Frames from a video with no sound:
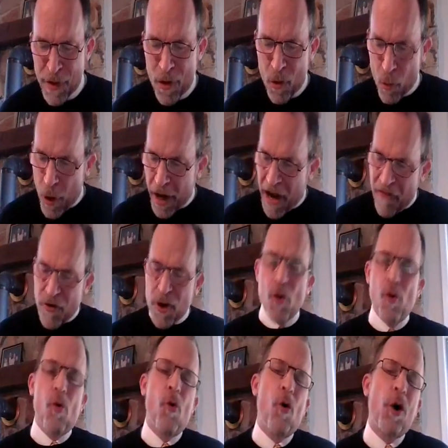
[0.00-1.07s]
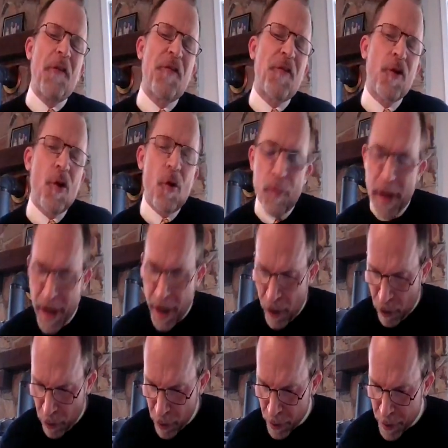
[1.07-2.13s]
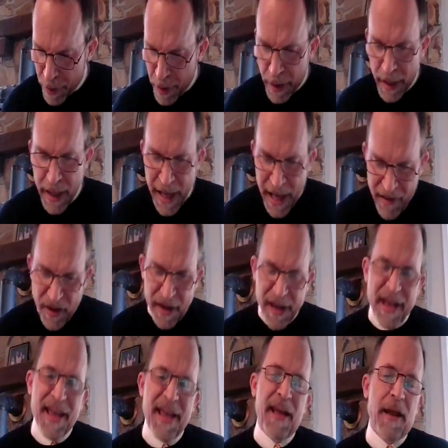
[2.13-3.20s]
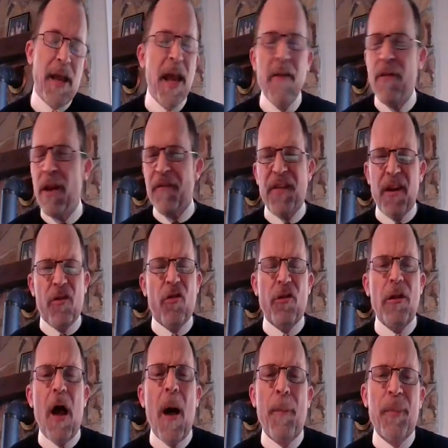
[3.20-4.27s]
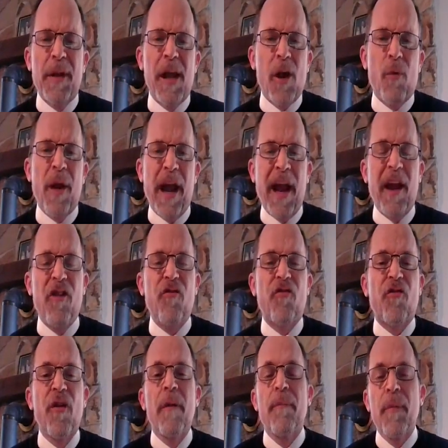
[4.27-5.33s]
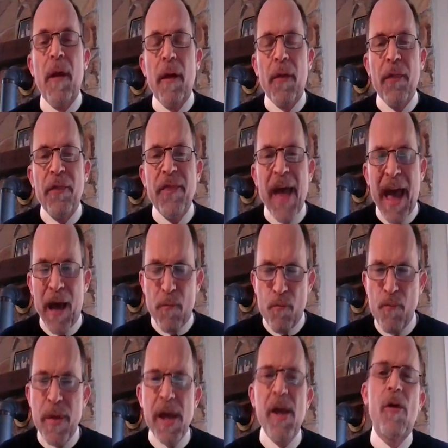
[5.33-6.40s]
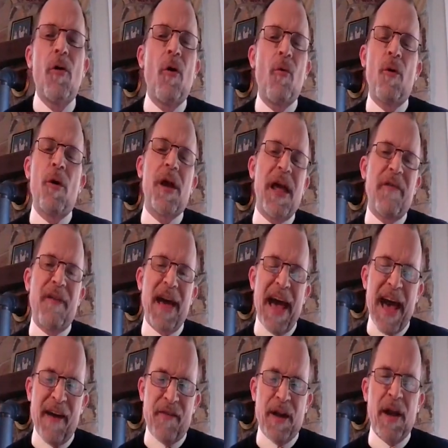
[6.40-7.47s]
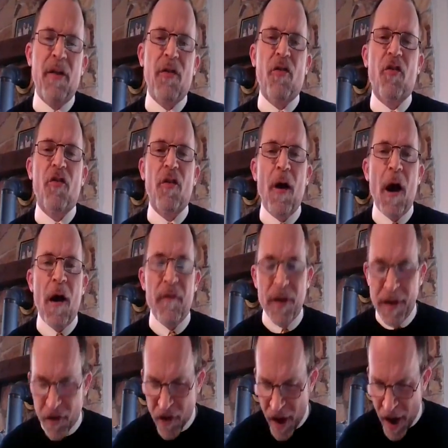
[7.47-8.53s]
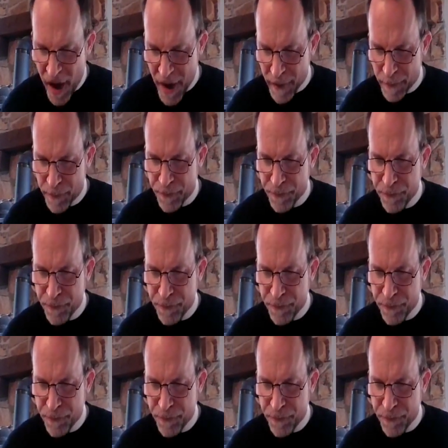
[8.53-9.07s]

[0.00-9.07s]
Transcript: Whatever you order for your meal, even if it is sloppily arranged, that meal will give evidence of a design.